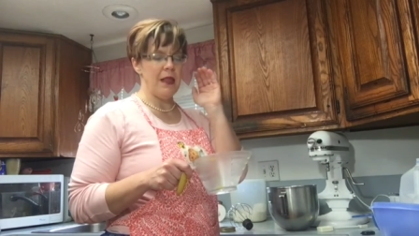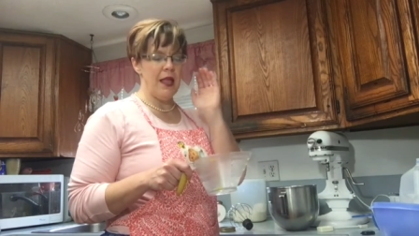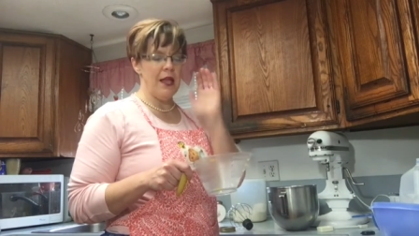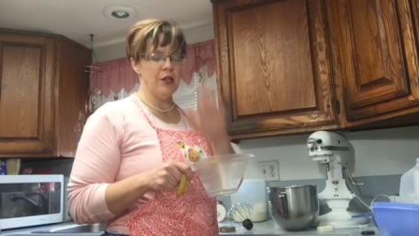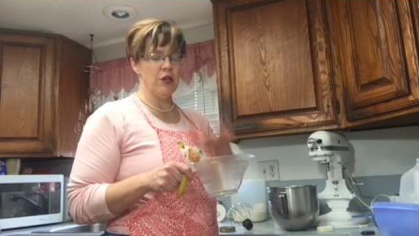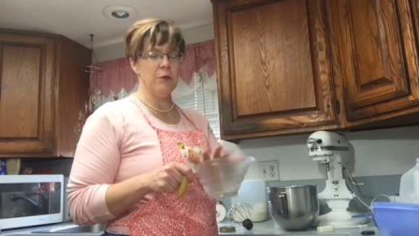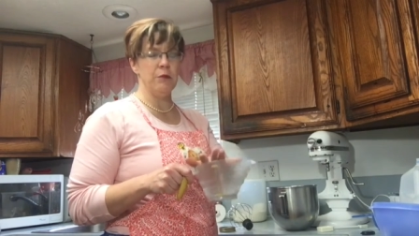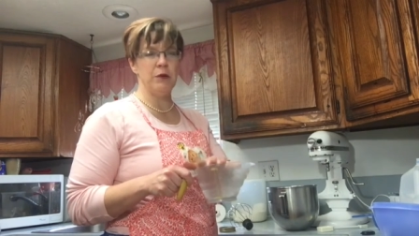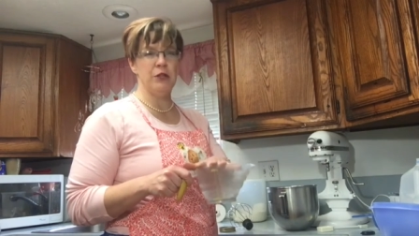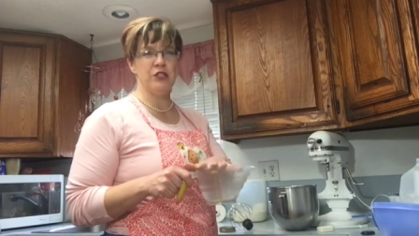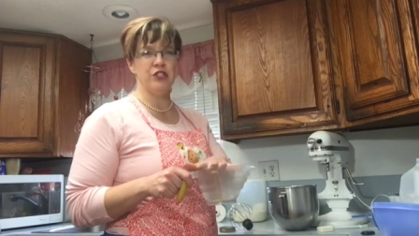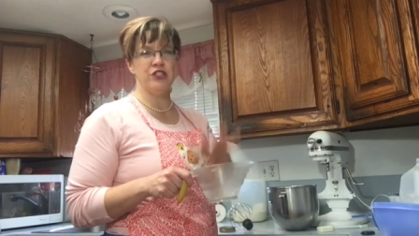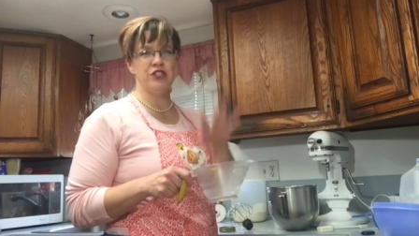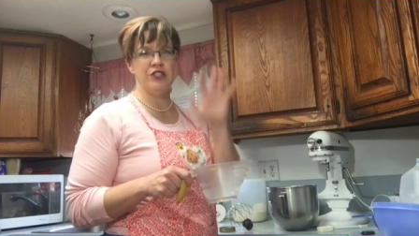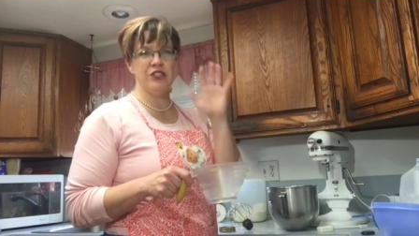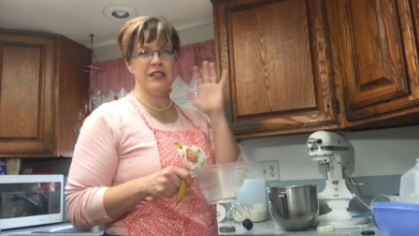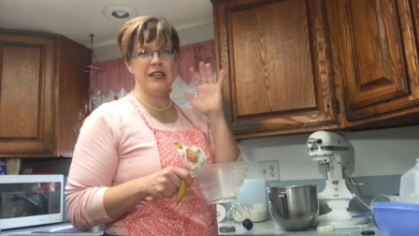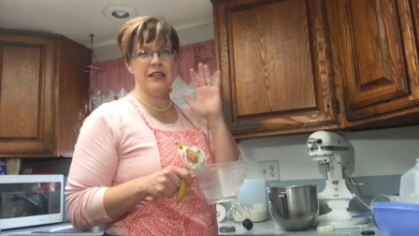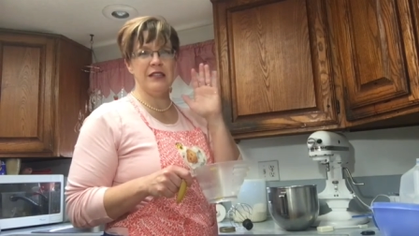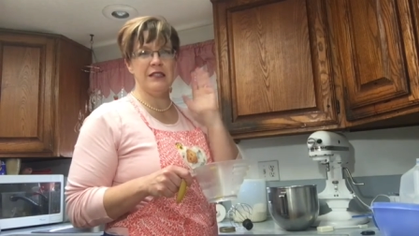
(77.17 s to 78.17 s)
and you'll put your
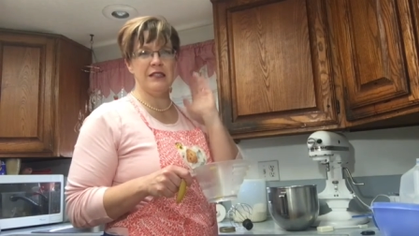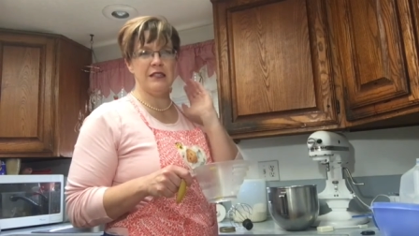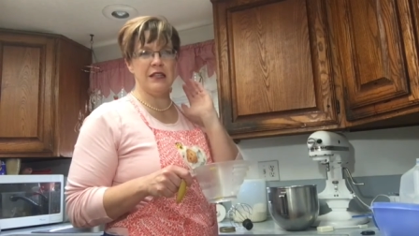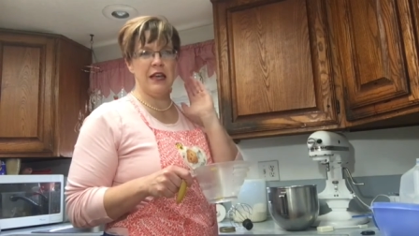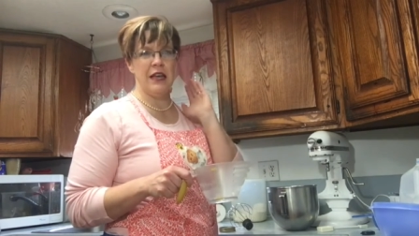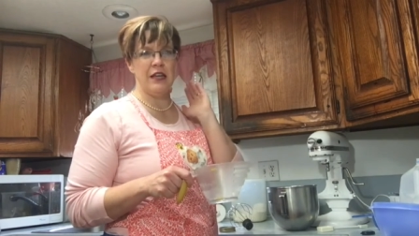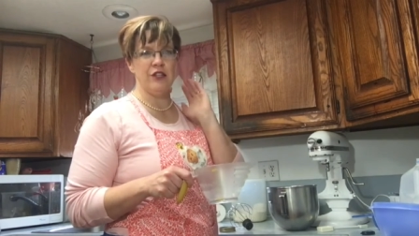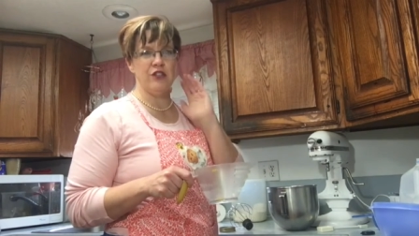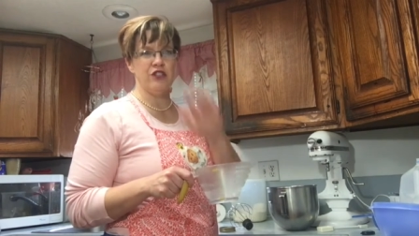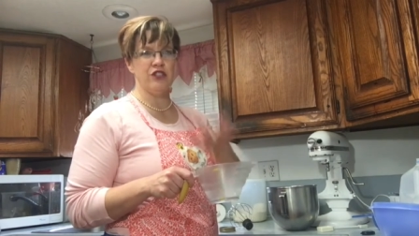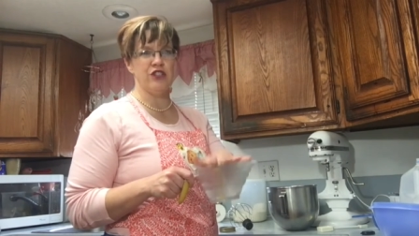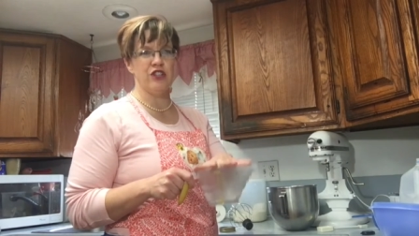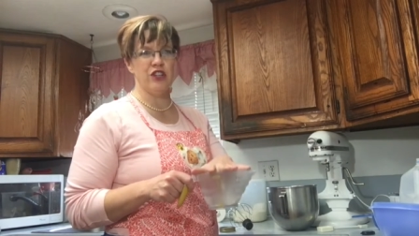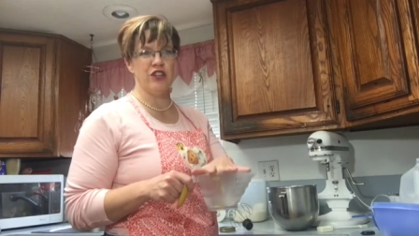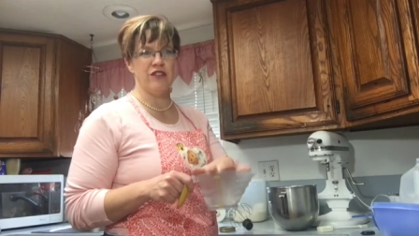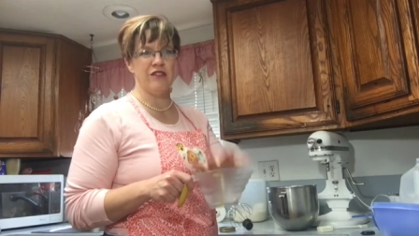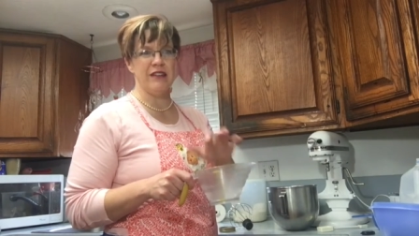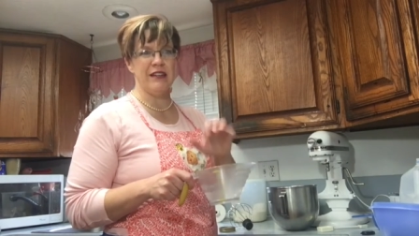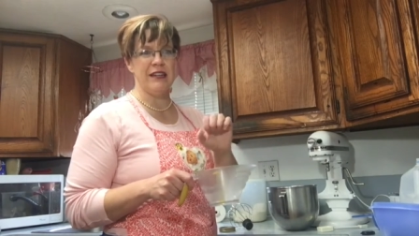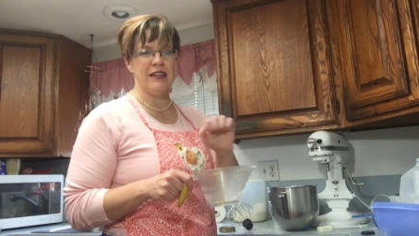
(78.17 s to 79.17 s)
yeast and your
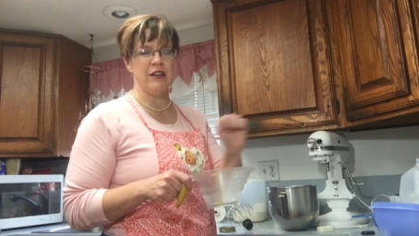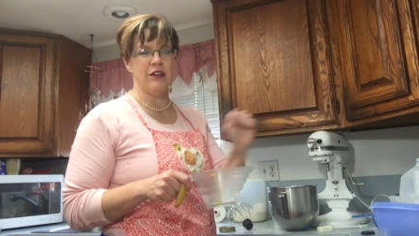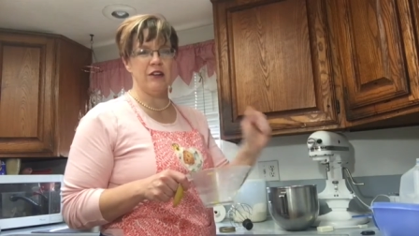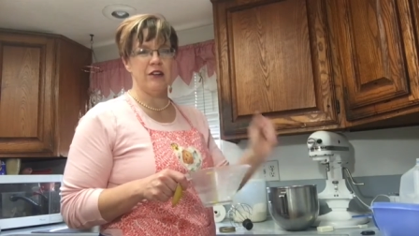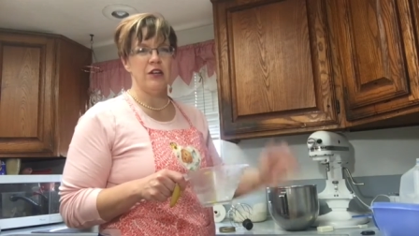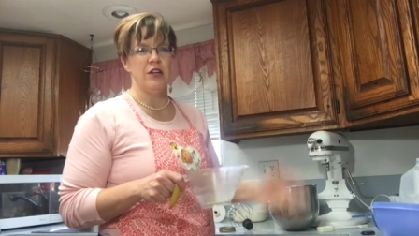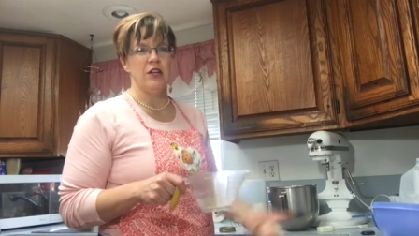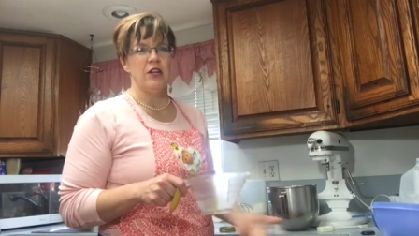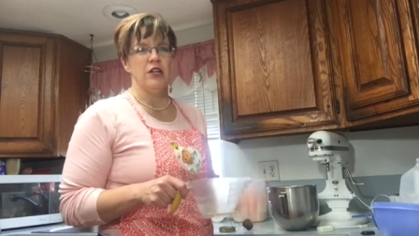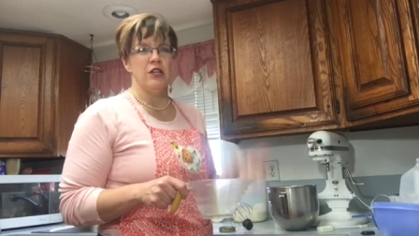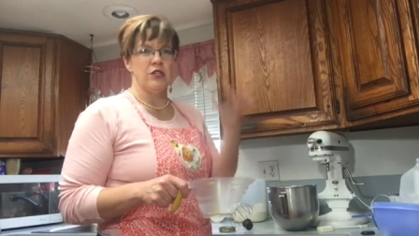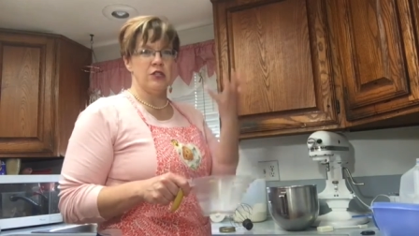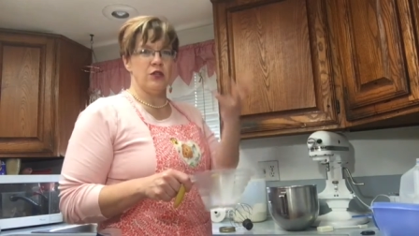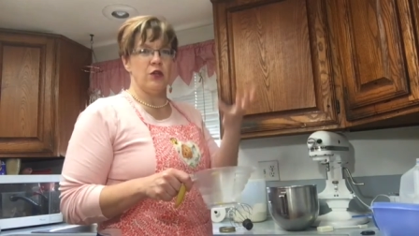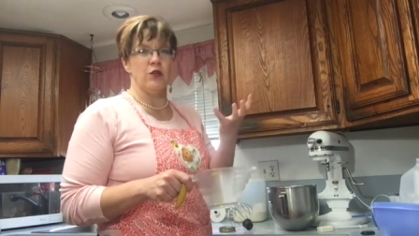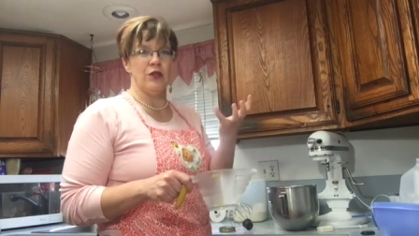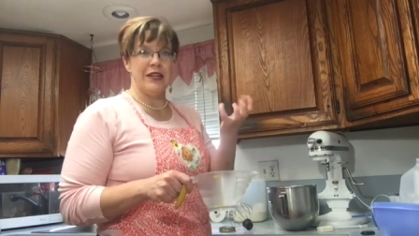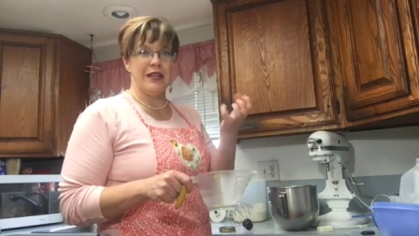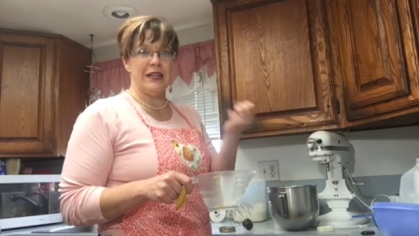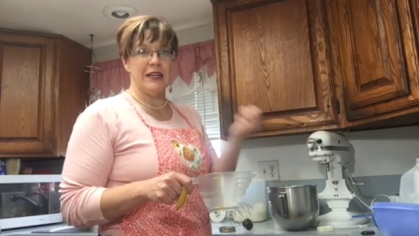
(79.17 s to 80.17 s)
sugar in here so
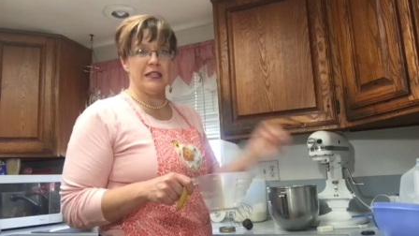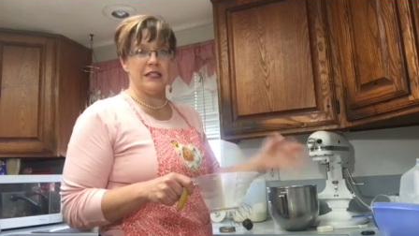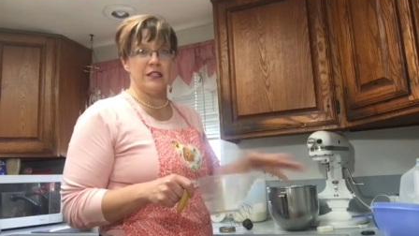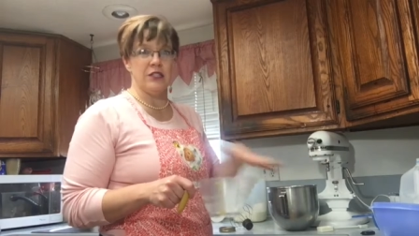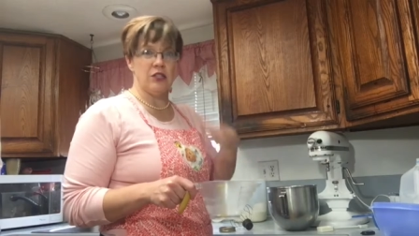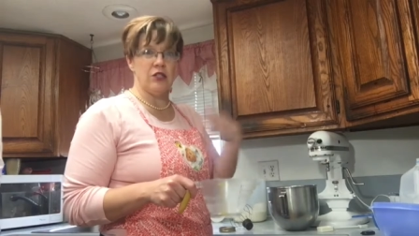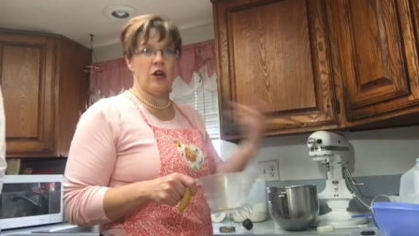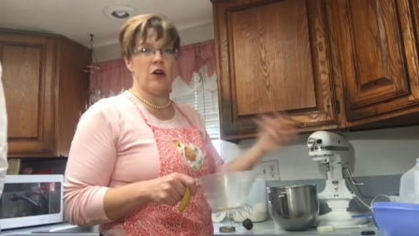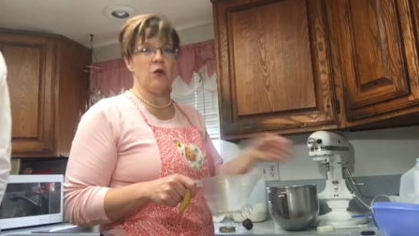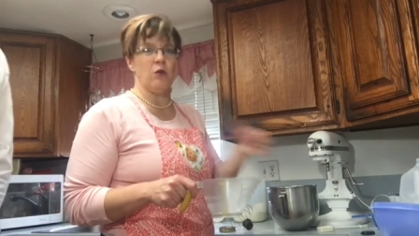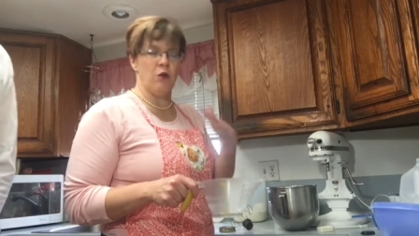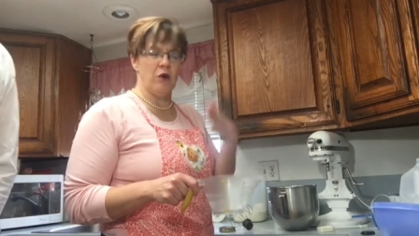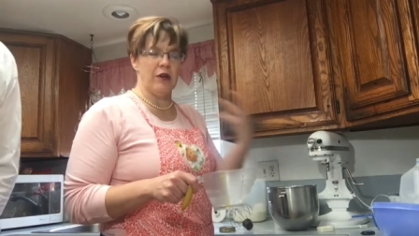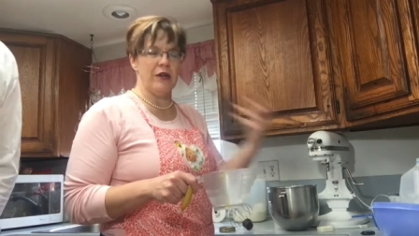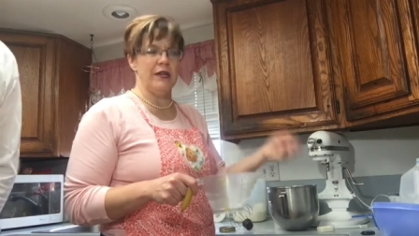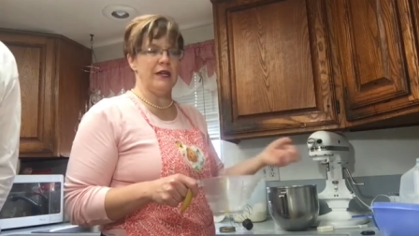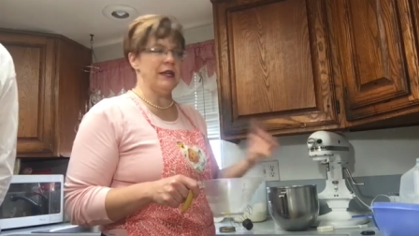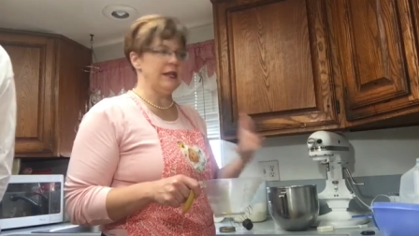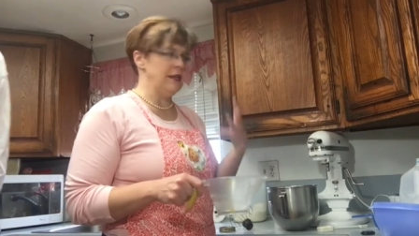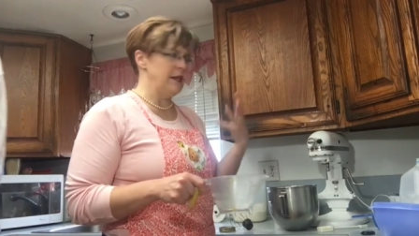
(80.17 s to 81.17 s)
that it can start
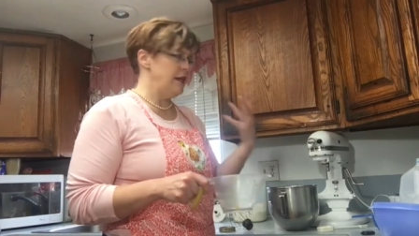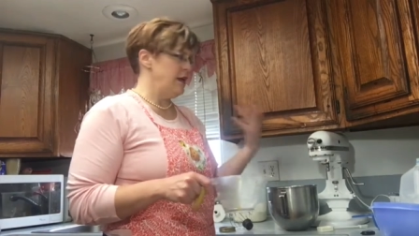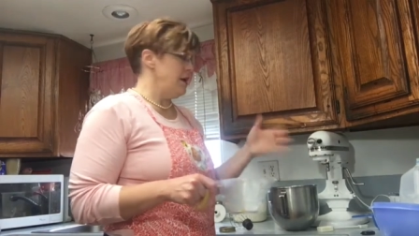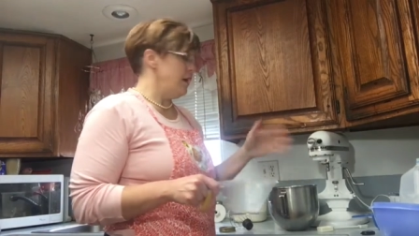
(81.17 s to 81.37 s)
working.